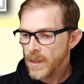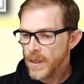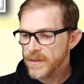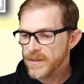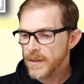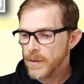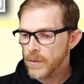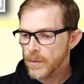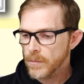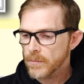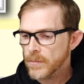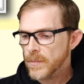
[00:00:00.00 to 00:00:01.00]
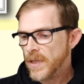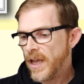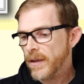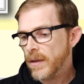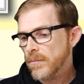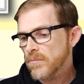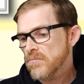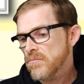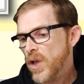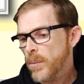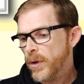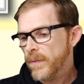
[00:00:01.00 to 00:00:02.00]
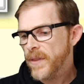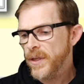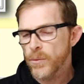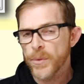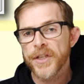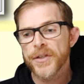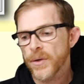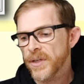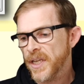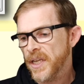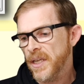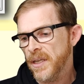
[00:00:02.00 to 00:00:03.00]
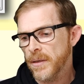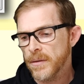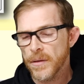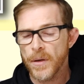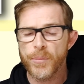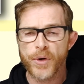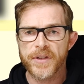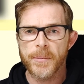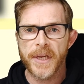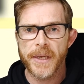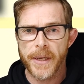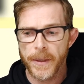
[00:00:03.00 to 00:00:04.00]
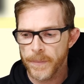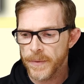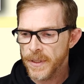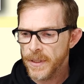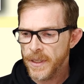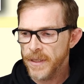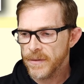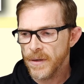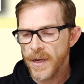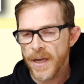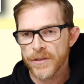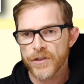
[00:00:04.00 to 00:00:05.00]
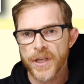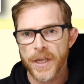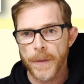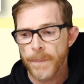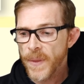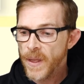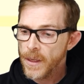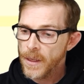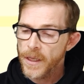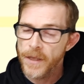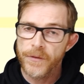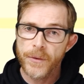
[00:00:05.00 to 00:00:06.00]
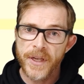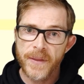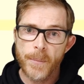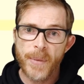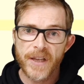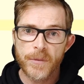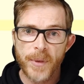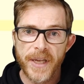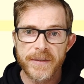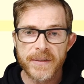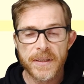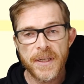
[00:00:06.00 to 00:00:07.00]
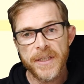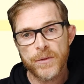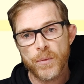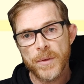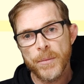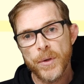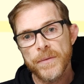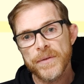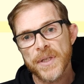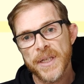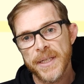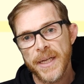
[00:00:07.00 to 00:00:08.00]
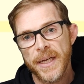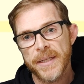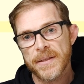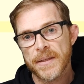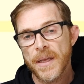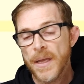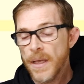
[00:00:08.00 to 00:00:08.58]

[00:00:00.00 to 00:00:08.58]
It's at the above the return key approximately. It's a large key. If you hit the backspace, it removes, it deletes